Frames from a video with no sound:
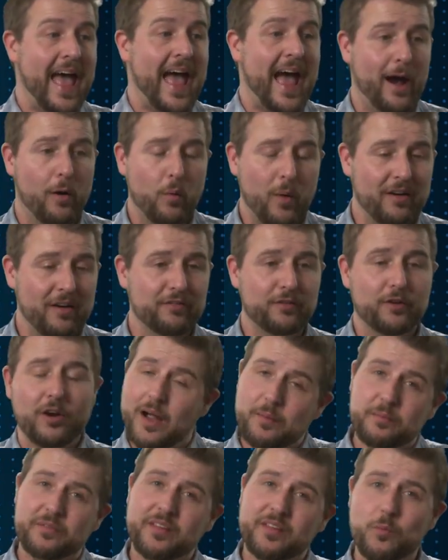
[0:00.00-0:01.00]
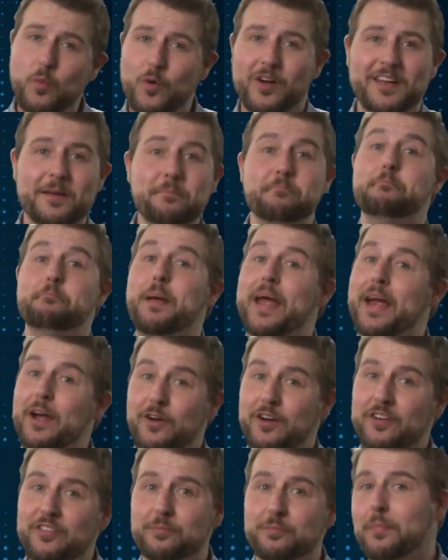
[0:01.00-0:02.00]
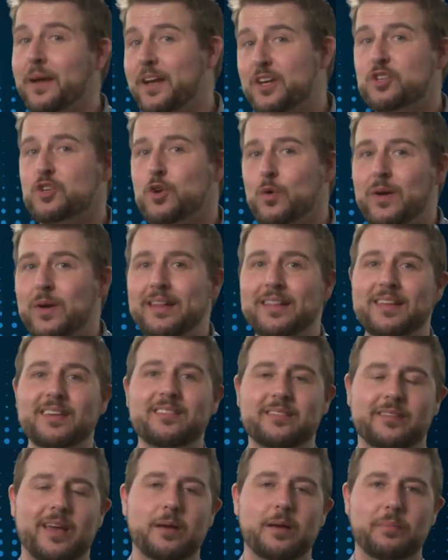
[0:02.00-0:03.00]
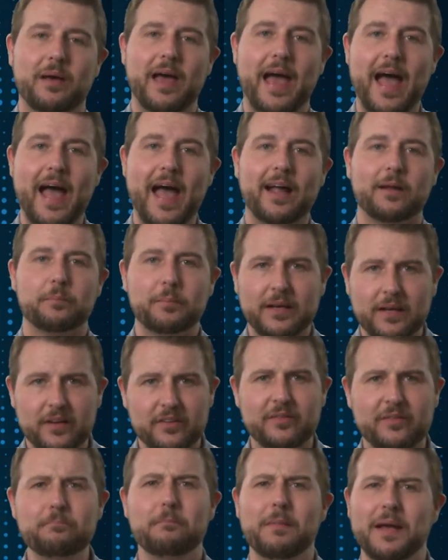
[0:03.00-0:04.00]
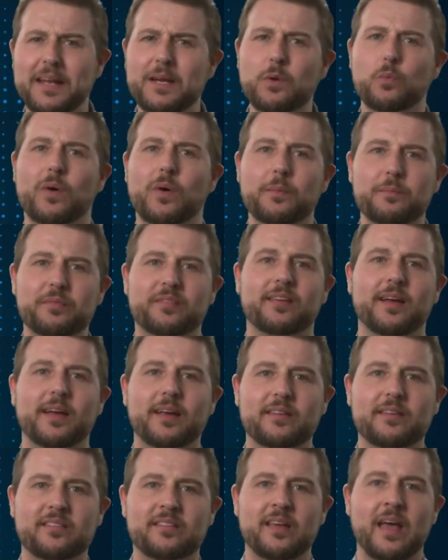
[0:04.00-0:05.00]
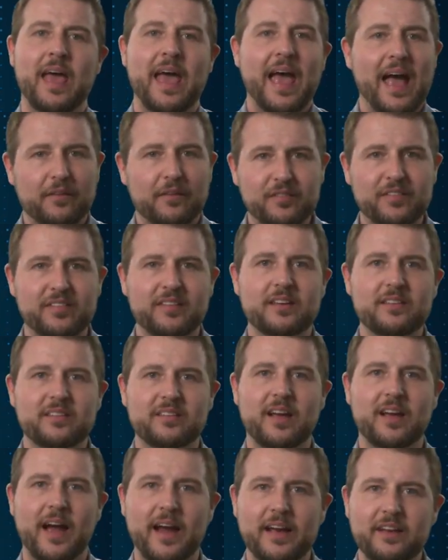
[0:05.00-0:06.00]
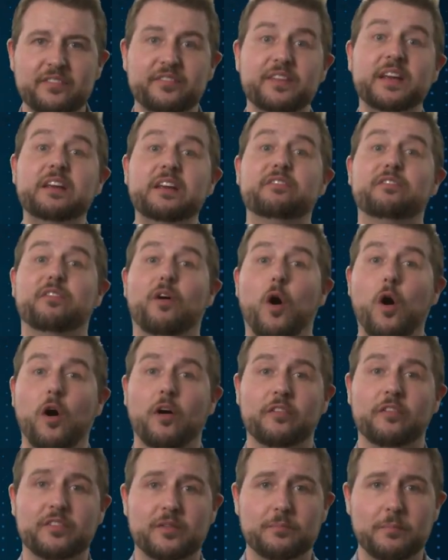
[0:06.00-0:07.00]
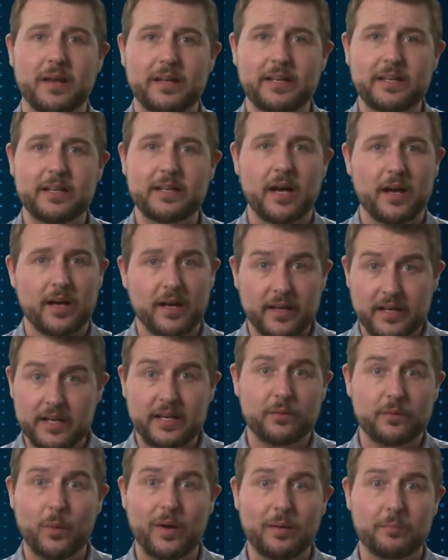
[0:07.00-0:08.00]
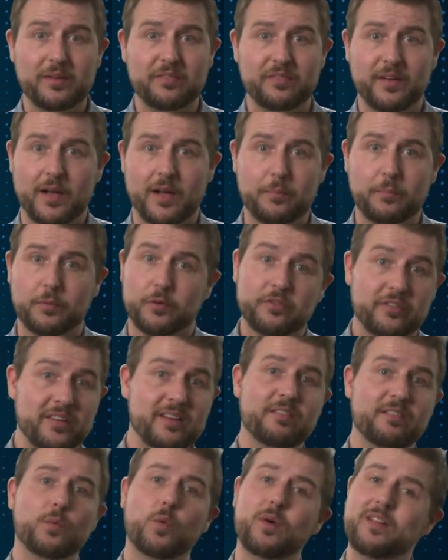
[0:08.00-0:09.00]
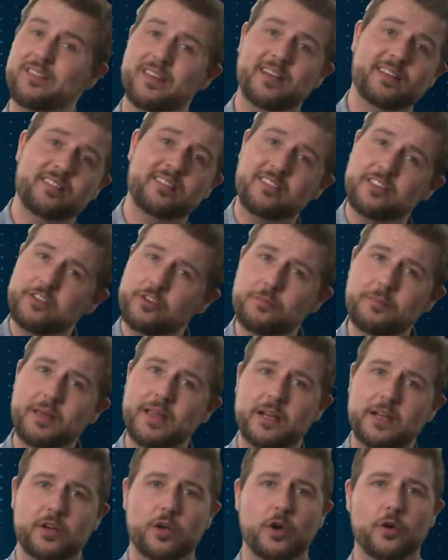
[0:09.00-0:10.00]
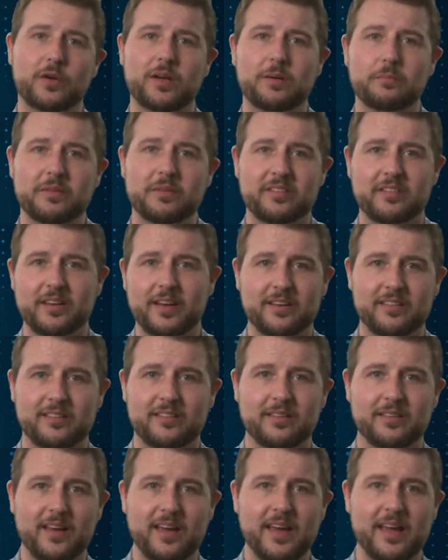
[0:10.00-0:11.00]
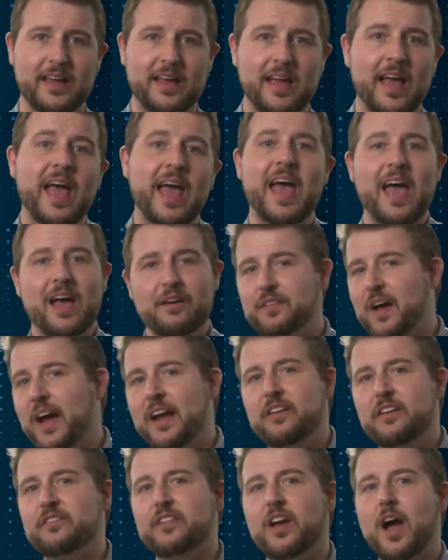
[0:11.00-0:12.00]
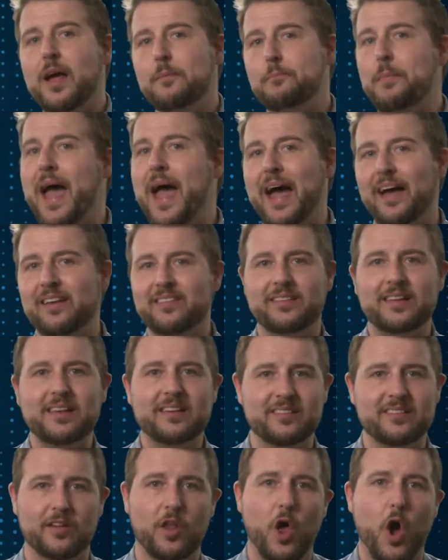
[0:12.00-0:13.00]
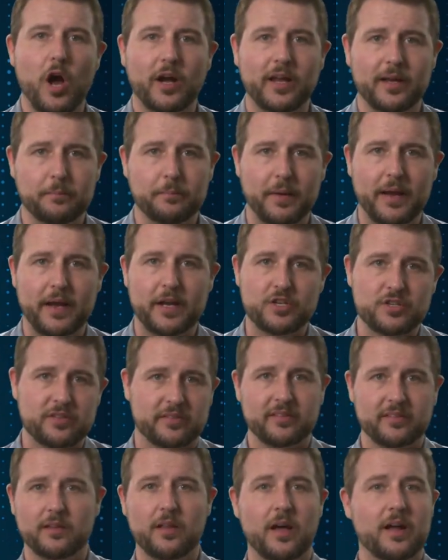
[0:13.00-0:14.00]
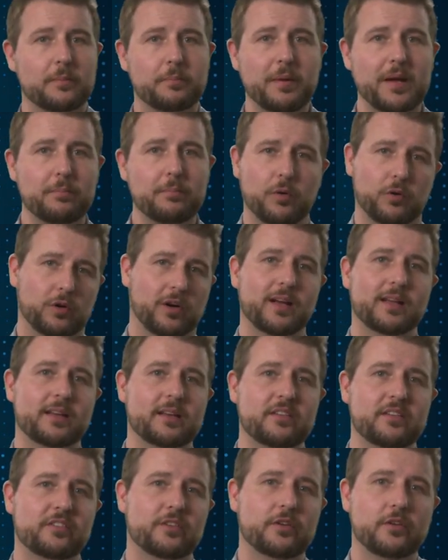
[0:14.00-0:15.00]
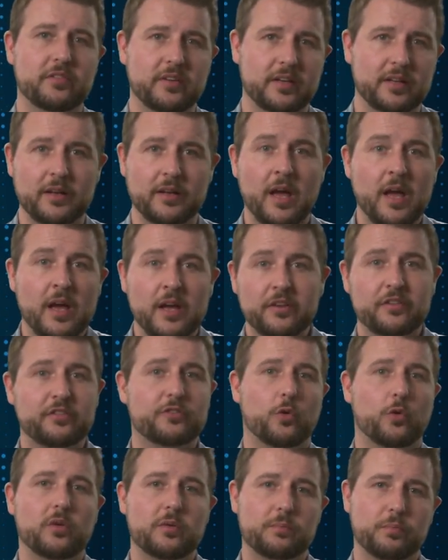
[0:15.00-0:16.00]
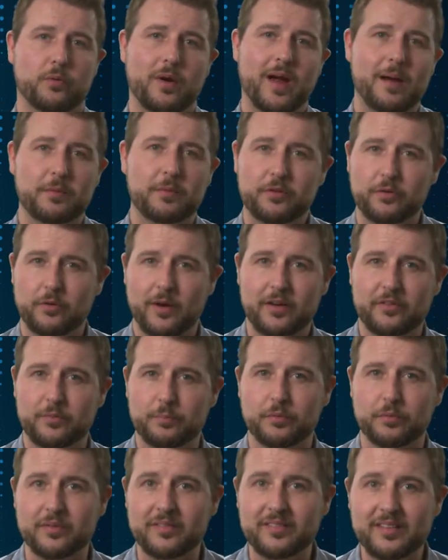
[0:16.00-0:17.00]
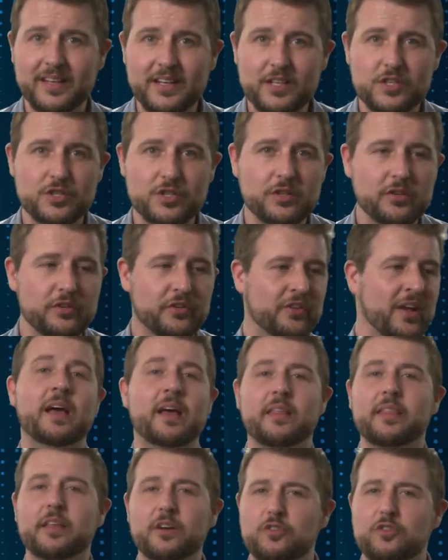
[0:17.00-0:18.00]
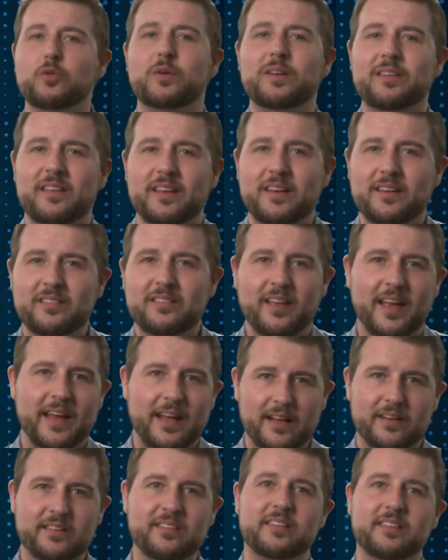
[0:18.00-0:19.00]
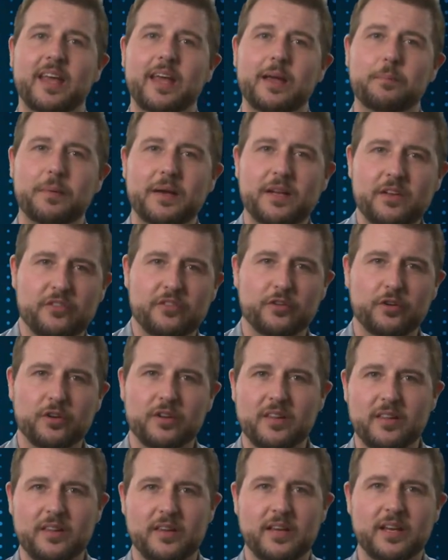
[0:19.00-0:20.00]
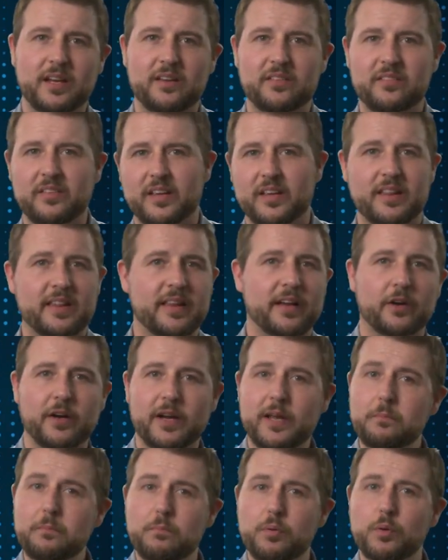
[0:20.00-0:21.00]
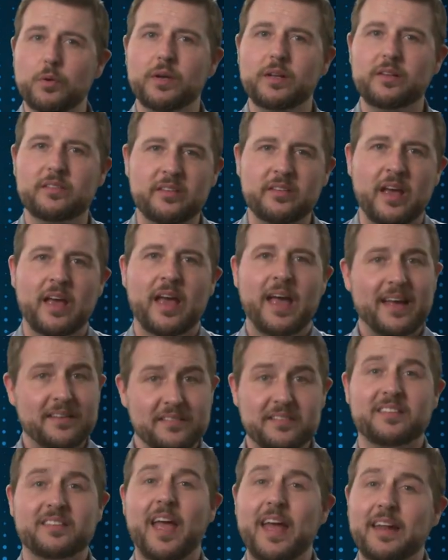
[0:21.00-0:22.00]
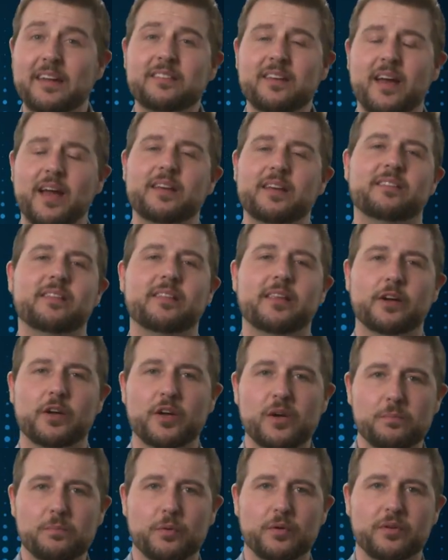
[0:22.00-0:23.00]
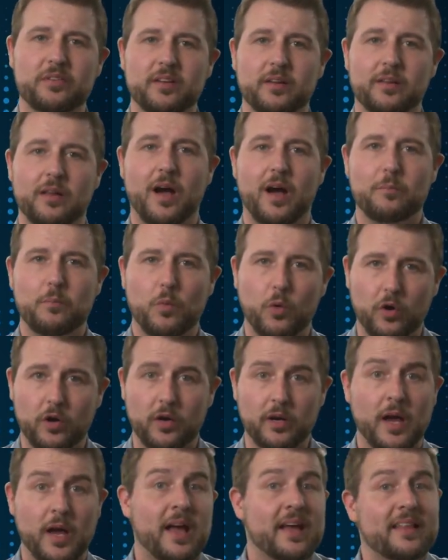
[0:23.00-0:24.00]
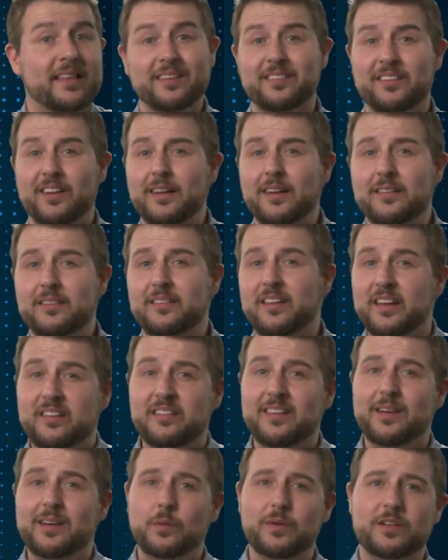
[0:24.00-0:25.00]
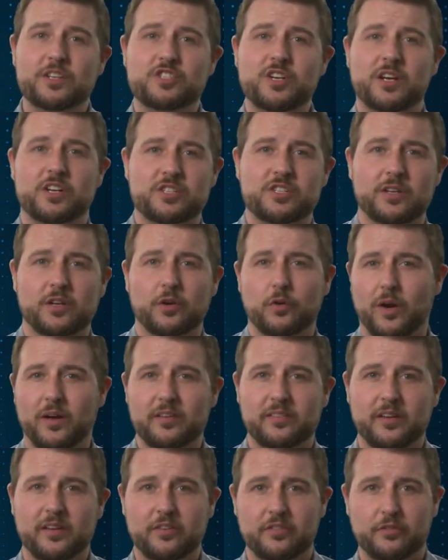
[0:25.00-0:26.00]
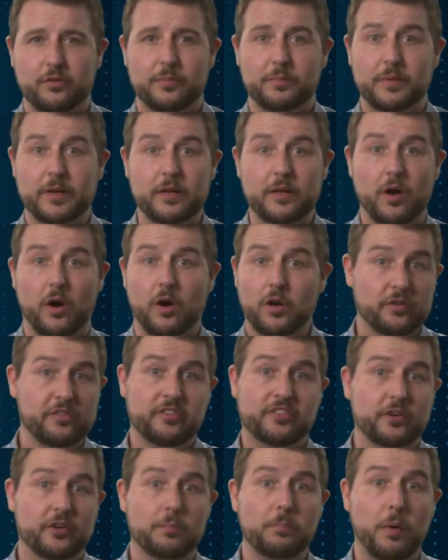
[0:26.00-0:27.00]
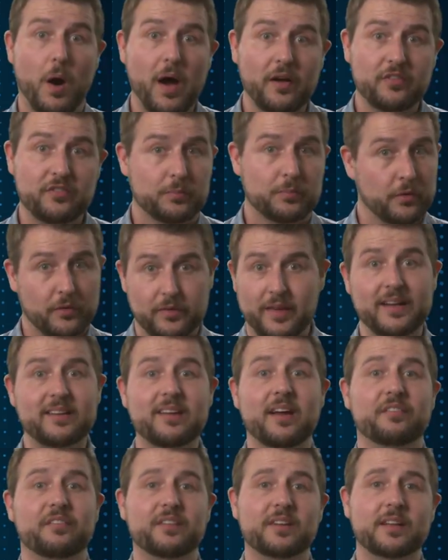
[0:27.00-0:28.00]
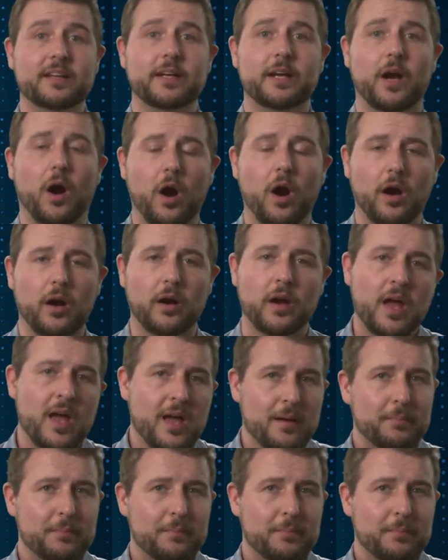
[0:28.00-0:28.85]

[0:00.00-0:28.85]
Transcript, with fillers: However, I'm somewhat embarrassed by showing this type of hack because many websites have since kind of evolved. Many uh, web developers, even ones that still make coding mistakes today, have kind of got past these login pages. A lot of people are at least using stored parameterized procedures. They're doing things like escaping certain things in their inputs and sanitizing their inputs a lot more. That's not to say SQL injection and cross-site scripting aren't still possible. They definitely are.